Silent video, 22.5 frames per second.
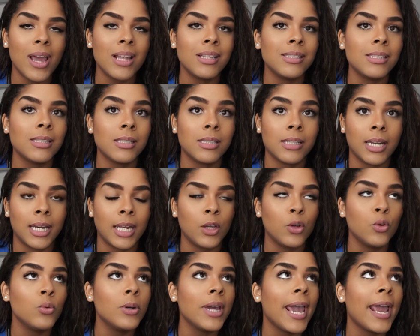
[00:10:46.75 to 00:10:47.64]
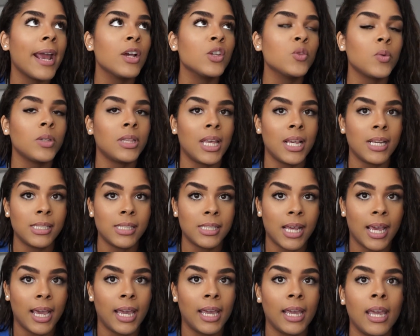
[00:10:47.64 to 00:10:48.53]
and study. Who cares what they
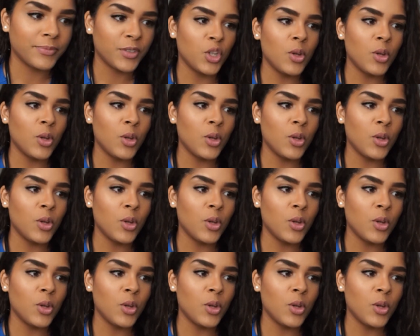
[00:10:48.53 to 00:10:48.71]
say?